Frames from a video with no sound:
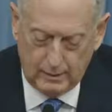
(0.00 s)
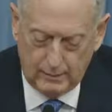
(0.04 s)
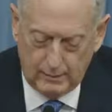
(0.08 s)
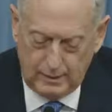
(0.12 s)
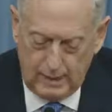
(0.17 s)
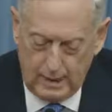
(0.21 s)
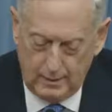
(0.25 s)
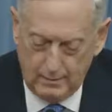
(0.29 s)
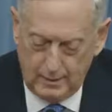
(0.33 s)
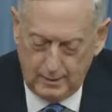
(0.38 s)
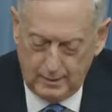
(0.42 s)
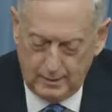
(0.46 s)
we
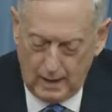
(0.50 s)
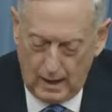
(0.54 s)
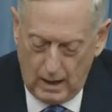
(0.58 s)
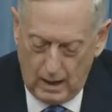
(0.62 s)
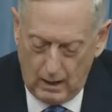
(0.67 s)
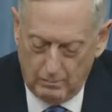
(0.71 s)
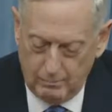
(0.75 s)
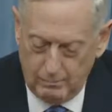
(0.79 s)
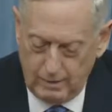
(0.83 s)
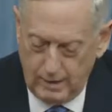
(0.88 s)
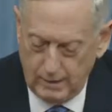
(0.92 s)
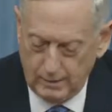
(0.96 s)
examined
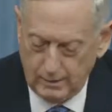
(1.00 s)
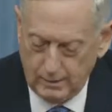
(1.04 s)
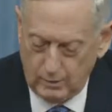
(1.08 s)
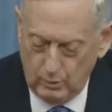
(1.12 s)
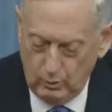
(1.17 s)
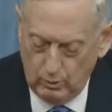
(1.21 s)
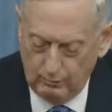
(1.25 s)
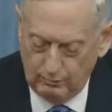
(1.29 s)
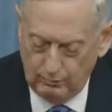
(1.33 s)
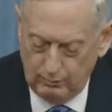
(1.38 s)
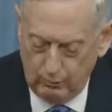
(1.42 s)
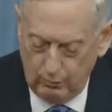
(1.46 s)
how
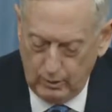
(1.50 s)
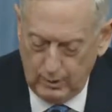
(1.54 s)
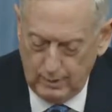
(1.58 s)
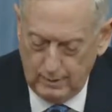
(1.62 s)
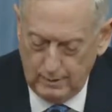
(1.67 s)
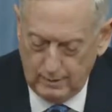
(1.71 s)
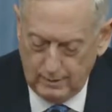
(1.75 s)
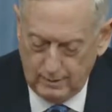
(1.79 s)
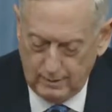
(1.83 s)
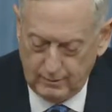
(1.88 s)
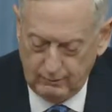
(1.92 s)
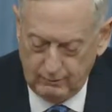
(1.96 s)
best to
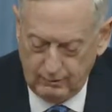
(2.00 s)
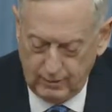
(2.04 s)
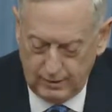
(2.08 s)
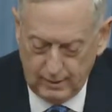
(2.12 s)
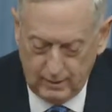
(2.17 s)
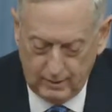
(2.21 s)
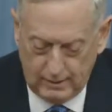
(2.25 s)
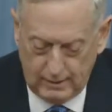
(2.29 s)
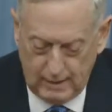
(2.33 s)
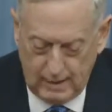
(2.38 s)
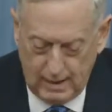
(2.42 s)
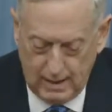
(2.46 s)
avoid
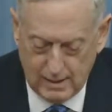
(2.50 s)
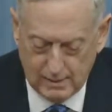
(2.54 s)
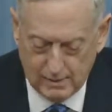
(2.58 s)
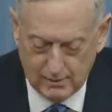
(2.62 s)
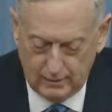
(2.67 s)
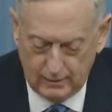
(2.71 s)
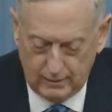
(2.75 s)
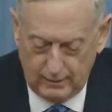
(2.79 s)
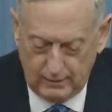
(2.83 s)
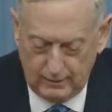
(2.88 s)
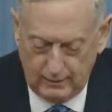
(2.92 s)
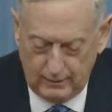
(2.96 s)
civilian
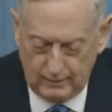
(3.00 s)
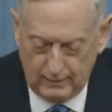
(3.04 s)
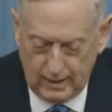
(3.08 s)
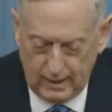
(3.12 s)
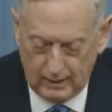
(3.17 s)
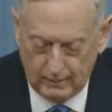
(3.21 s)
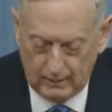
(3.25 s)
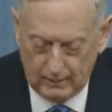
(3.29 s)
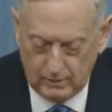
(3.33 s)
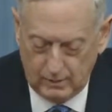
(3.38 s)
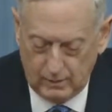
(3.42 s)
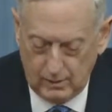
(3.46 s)
casualties in
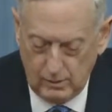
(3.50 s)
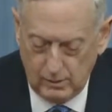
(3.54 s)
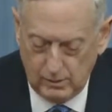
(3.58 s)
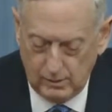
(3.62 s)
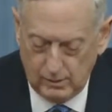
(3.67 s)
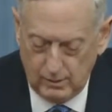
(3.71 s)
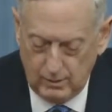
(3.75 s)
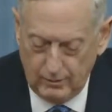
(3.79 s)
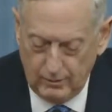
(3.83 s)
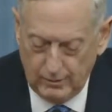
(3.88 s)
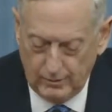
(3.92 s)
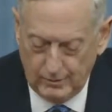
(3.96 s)
the
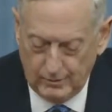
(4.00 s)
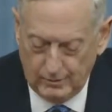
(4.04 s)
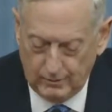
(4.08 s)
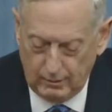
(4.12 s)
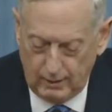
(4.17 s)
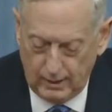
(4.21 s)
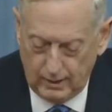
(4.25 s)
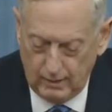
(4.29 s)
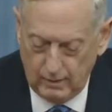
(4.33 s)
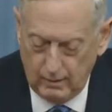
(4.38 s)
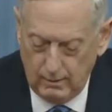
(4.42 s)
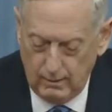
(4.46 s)
execution of the
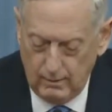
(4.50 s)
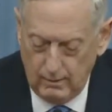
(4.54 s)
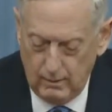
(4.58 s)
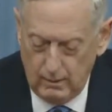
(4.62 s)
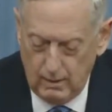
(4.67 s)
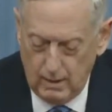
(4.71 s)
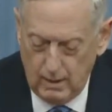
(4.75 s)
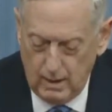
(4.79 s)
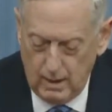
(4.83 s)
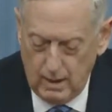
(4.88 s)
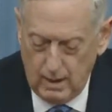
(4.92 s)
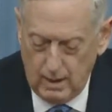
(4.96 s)
strike,
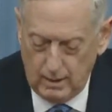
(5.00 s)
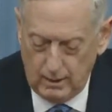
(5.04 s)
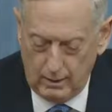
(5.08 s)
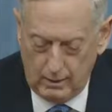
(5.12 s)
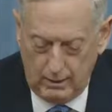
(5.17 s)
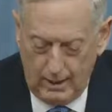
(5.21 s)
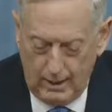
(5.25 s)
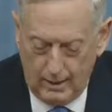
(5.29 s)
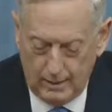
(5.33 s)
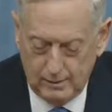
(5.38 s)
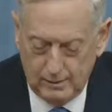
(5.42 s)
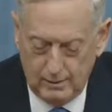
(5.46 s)

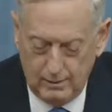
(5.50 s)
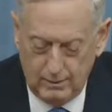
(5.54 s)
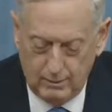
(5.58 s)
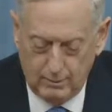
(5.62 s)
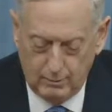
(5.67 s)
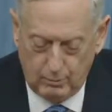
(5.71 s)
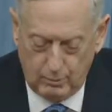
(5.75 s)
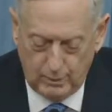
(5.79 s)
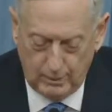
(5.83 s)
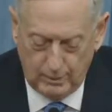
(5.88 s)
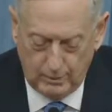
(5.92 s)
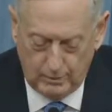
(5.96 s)
and our
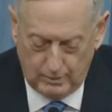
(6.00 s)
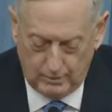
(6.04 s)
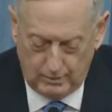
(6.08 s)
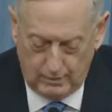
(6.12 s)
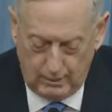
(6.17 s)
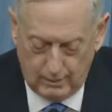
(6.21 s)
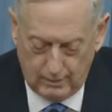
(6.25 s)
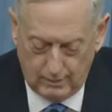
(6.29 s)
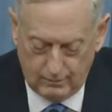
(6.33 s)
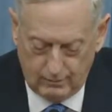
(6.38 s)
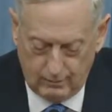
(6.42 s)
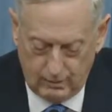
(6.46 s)
actions were
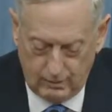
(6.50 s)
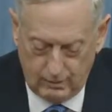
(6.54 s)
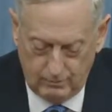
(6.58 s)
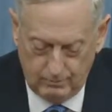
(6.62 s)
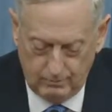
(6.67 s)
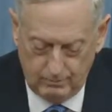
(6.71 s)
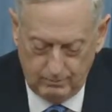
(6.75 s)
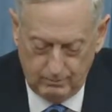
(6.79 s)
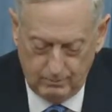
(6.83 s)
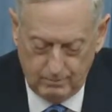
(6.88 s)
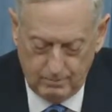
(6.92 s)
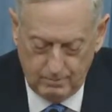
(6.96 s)
successful.
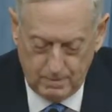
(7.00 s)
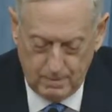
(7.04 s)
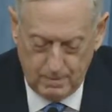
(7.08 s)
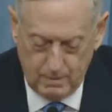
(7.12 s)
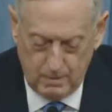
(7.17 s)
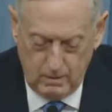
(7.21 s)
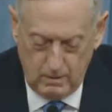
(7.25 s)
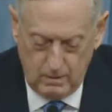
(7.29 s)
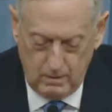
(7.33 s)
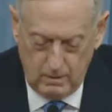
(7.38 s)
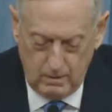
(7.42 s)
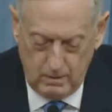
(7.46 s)

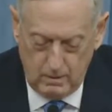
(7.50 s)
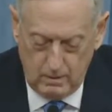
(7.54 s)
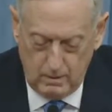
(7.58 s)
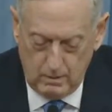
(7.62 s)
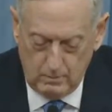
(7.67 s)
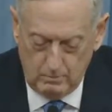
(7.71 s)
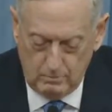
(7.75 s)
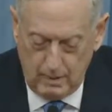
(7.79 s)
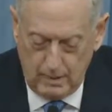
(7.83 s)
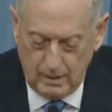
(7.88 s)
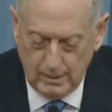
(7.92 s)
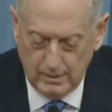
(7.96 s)

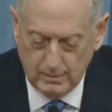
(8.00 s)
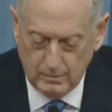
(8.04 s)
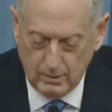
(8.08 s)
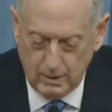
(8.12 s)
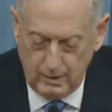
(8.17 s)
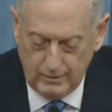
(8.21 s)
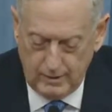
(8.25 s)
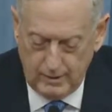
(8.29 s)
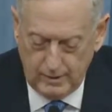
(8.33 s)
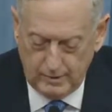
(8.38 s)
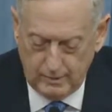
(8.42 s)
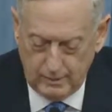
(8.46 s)

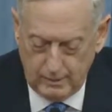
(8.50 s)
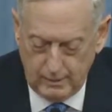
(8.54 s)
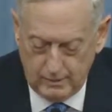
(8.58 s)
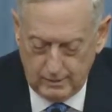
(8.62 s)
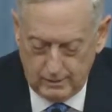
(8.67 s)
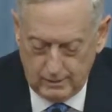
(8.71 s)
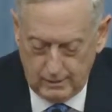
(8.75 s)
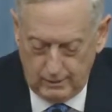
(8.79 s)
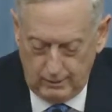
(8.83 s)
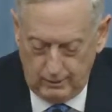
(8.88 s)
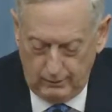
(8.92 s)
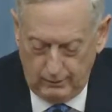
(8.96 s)
Based on these
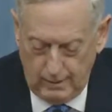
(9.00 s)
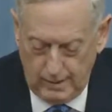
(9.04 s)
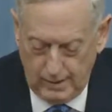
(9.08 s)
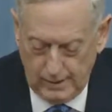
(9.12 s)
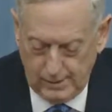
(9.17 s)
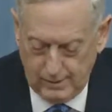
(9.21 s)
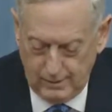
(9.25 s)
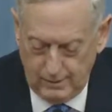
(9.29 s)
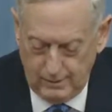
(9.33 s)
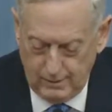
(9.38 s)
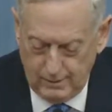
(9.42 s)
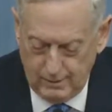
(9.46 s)

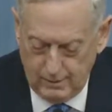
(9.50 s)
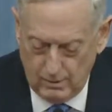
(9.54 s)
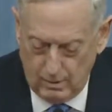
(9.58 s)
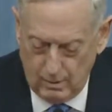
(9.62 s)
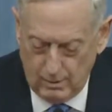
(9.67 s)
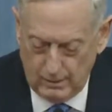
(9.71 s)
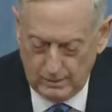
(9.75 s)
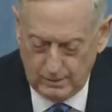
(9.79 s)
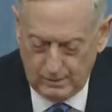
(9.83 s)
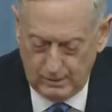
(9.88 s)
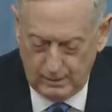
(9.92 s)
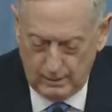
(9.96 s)
considerations,
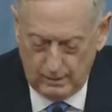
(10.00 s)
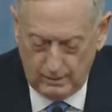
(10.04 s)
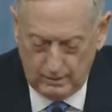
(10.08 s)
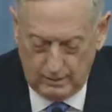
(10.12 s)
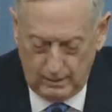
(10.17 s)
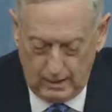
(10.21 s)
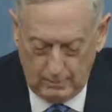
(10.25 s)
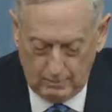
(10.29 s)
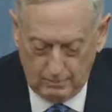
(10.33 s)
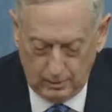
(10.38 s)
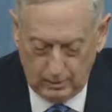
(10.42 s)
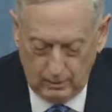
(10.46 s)
on
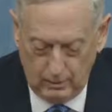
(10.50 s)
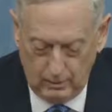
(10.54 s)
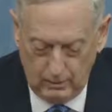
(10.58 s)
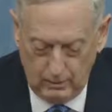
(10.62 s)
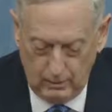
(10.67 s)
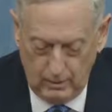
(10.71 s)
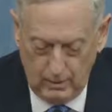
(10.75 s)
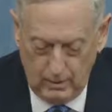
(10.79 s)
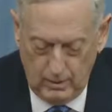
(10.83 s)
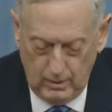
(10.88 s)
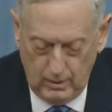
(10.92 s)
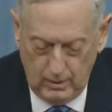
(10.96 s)
6 April,